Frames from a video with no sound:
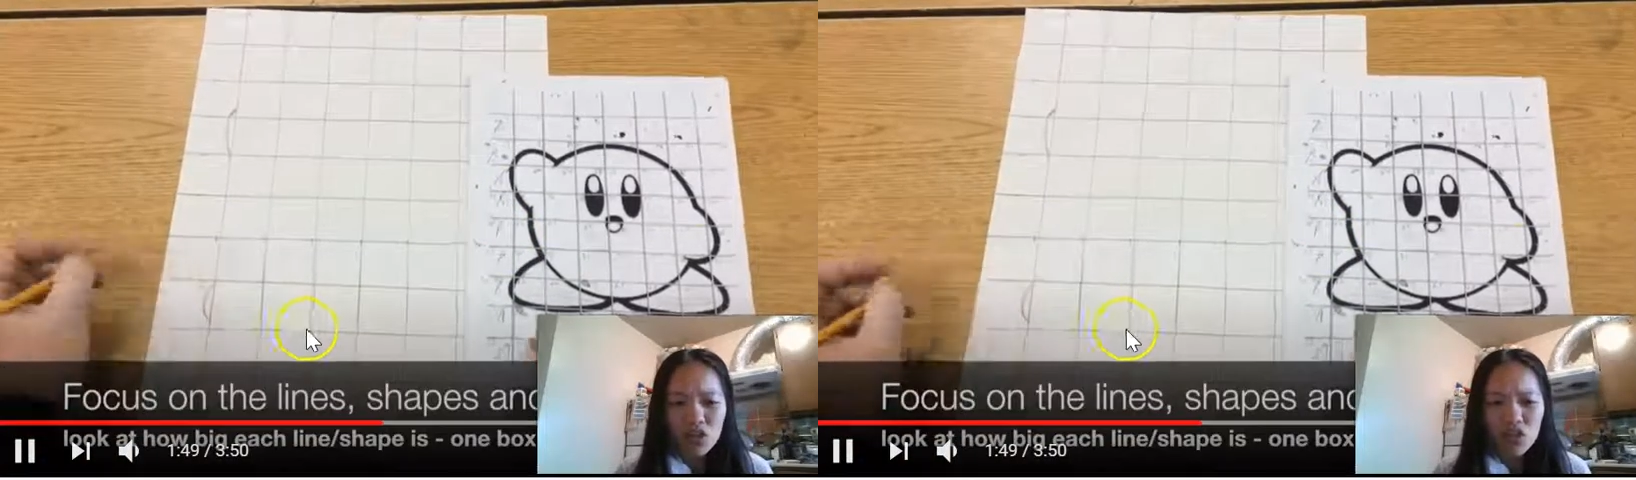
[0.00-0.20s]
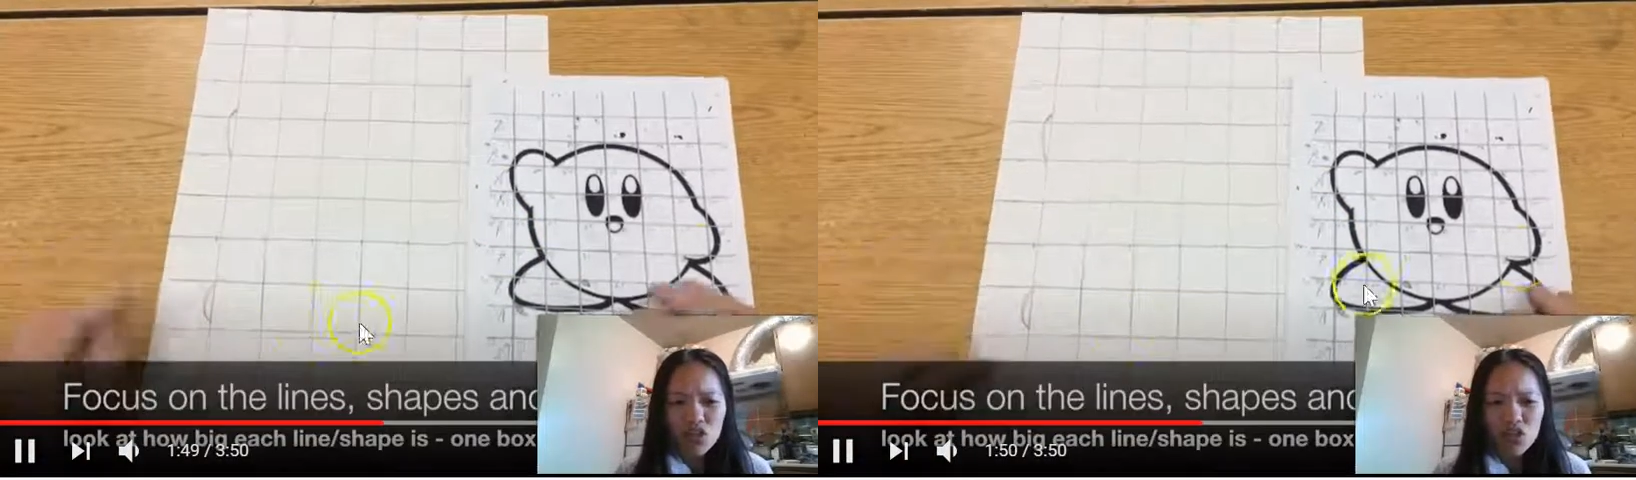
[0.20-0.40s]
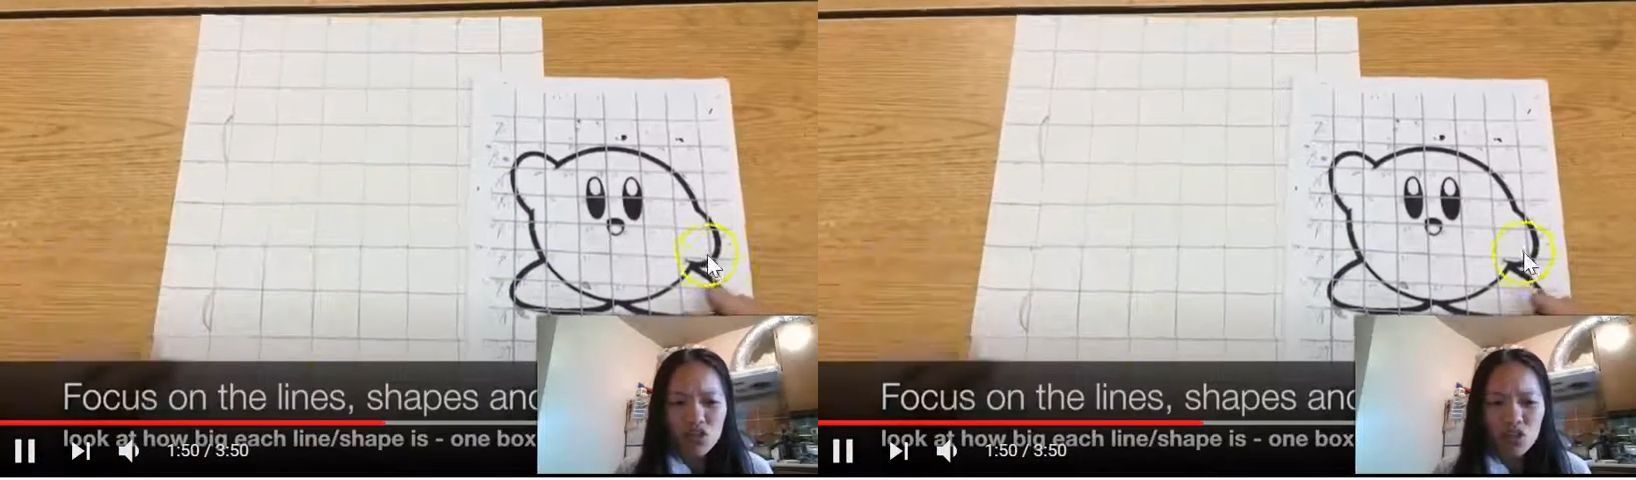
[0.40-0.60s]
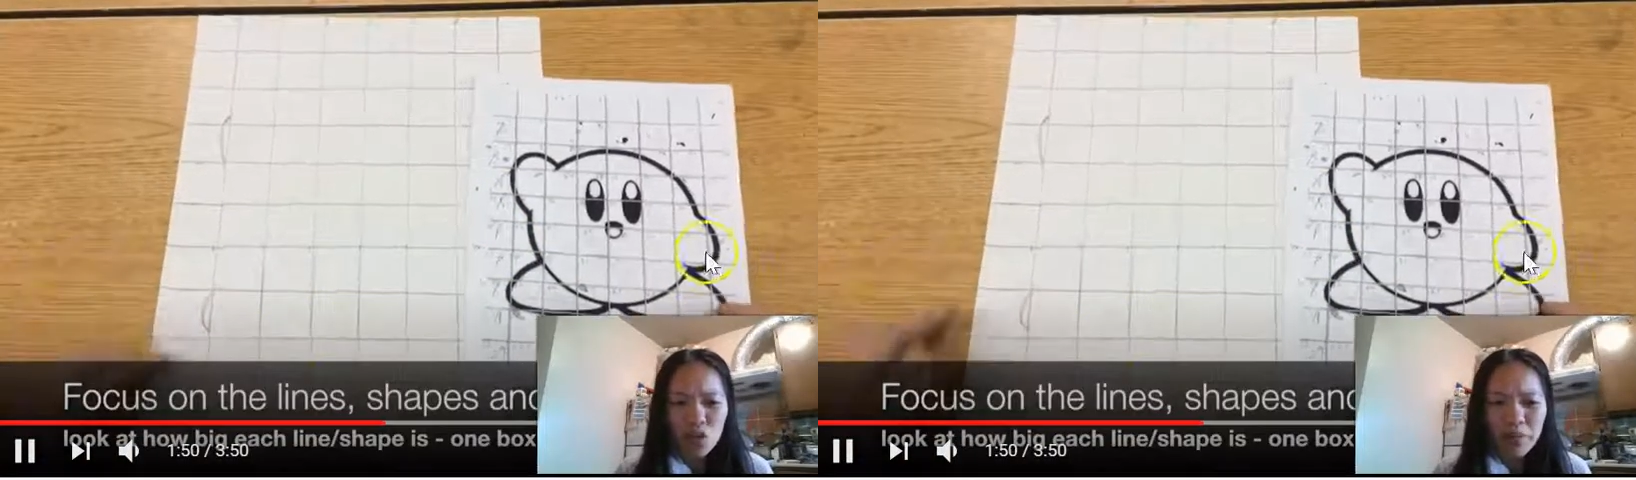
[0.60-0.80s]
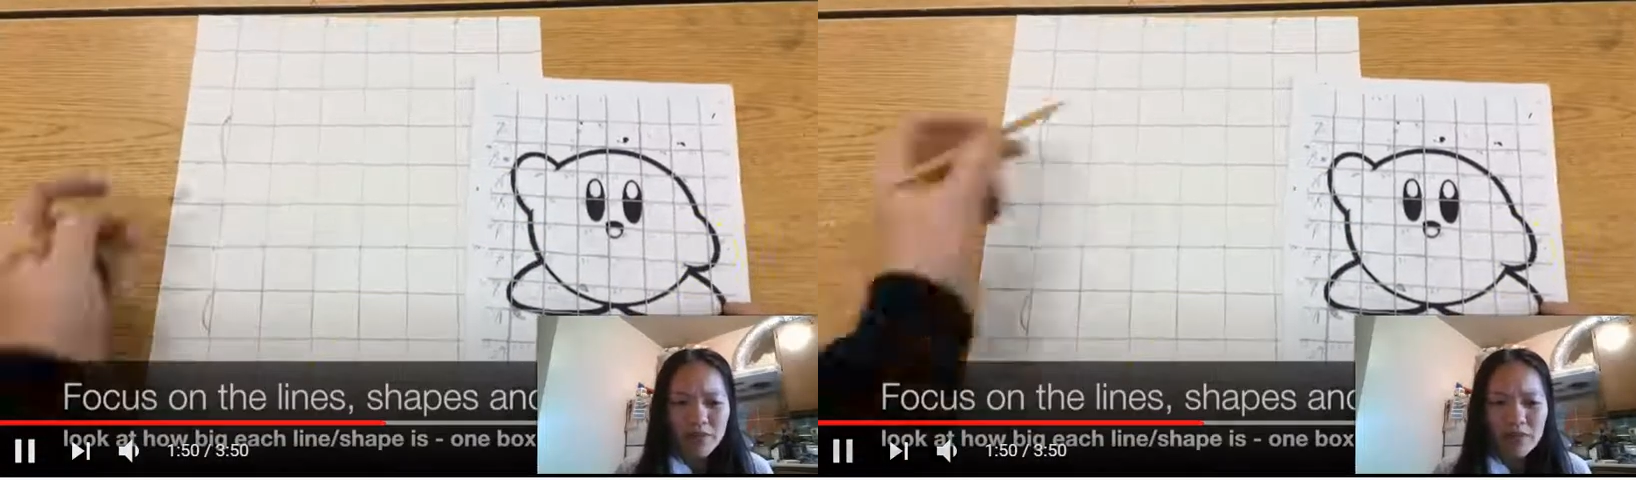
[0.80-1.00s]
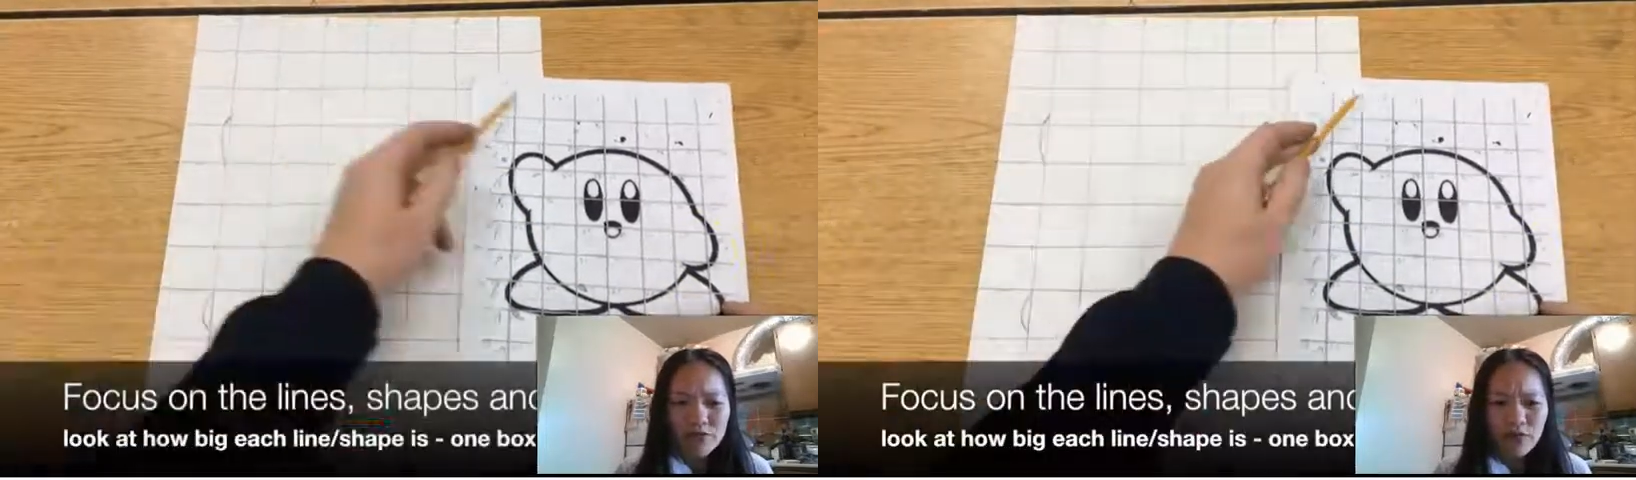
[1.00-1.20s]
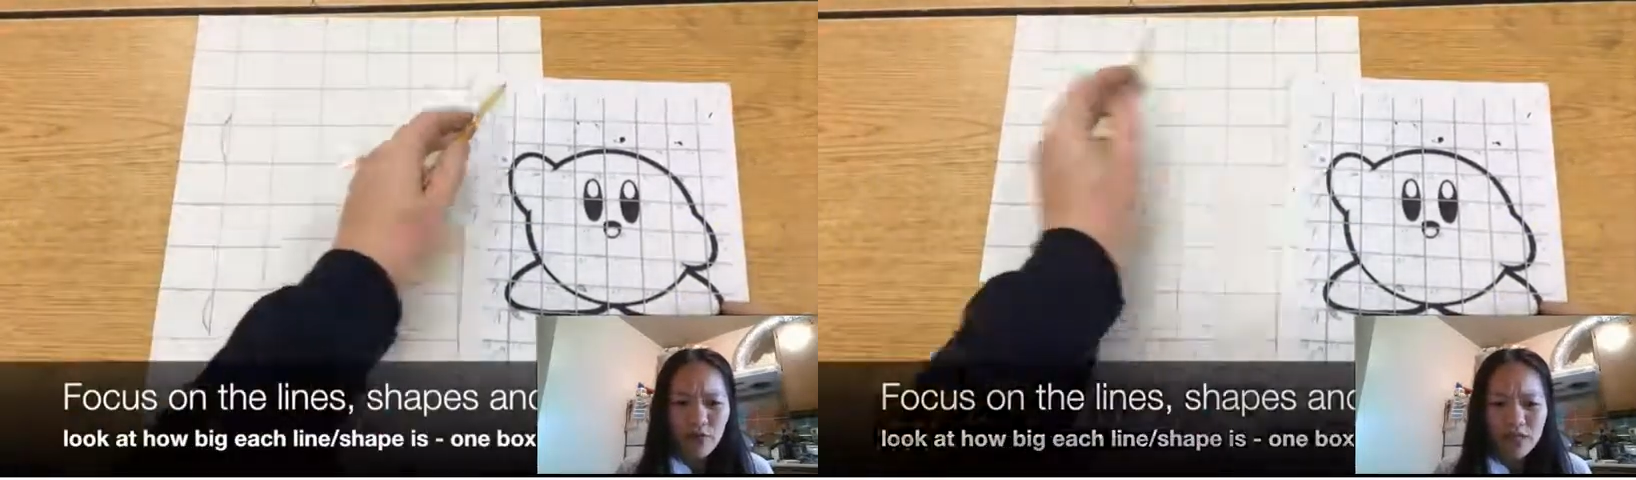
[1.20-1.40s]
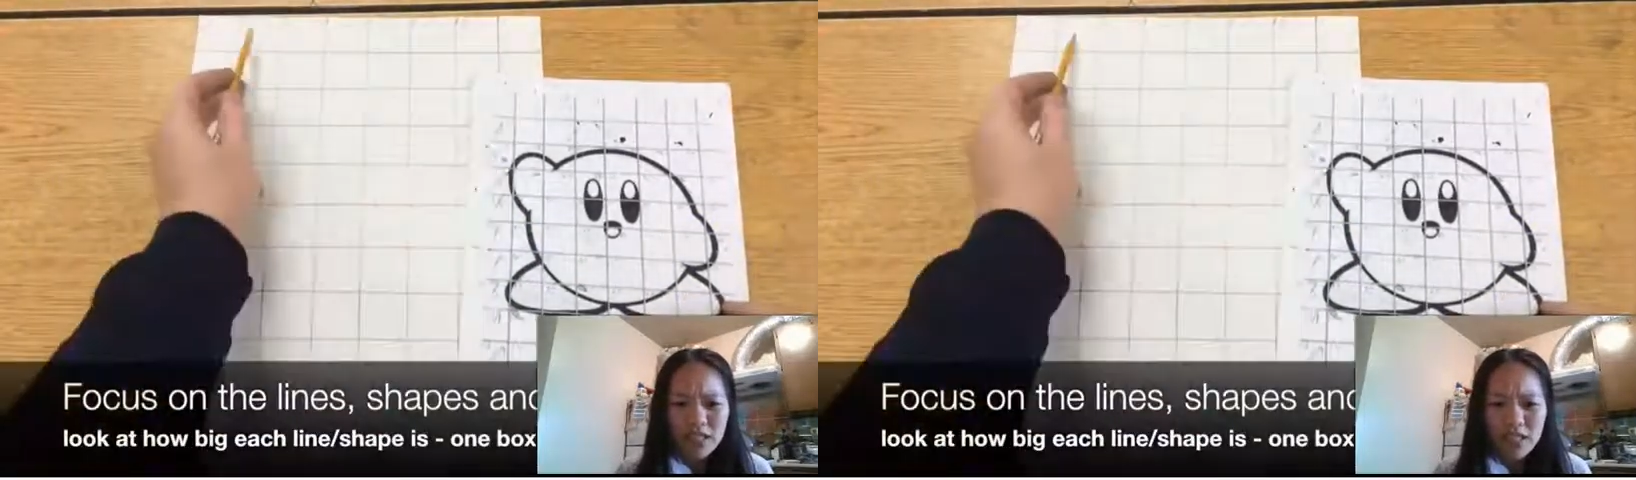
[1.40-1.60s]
So please focus